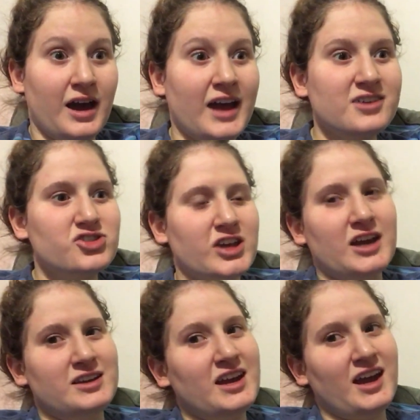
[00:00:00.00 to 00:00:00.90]
I actually
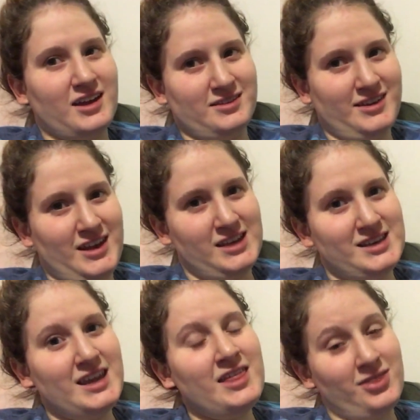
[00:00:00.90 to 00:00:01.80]
had an accident
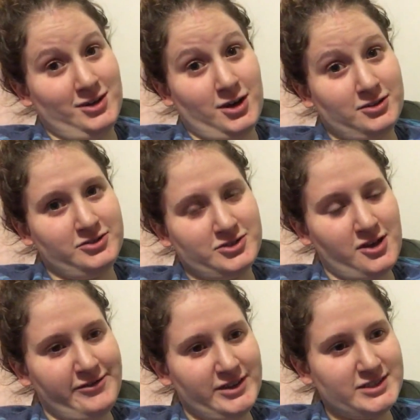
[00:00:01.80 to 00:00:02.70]
in the doctor's
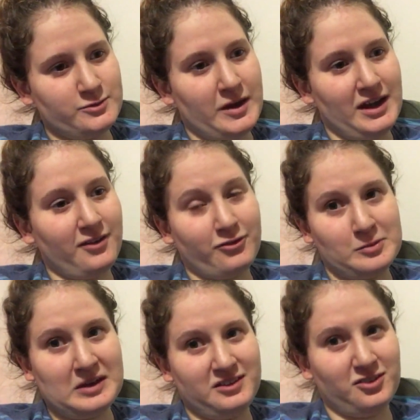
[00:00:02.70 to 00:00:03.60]
office waiting for my